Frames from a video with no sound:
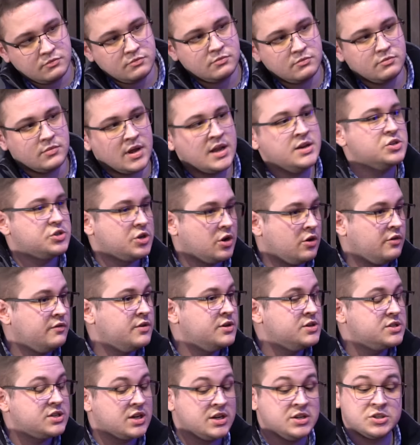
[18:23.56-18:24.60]

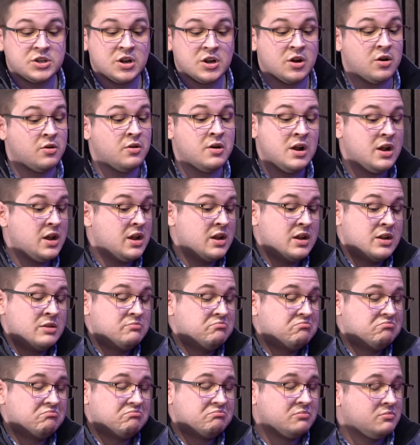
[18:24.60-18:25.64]
insolvency. So,
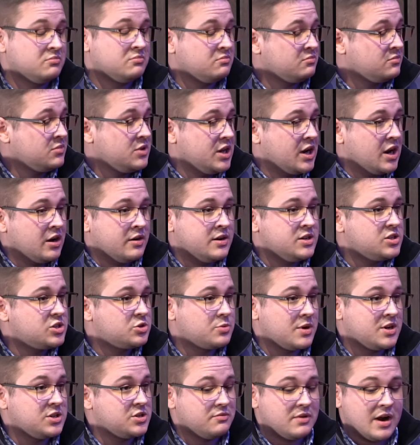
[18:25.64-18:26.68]
you know, it
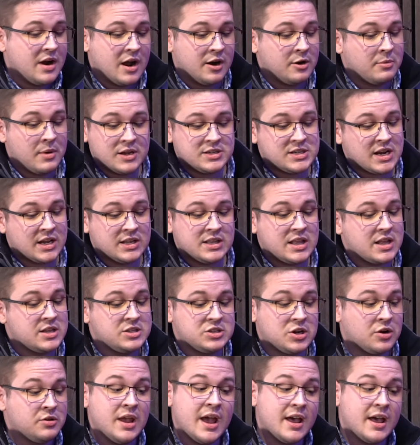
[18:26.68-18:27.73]
swings and roundabouts.
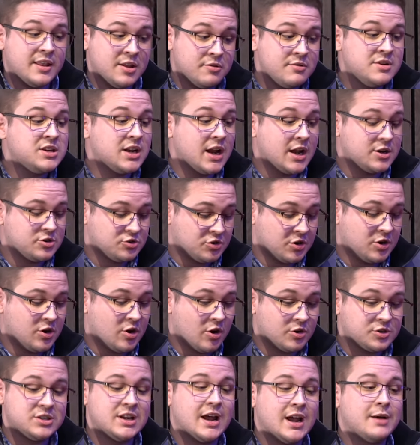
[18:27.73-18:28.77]
So, there is an extra
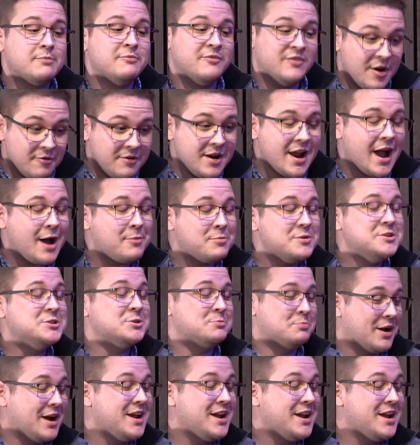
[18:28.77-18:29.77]
cost and I'm very happy to pay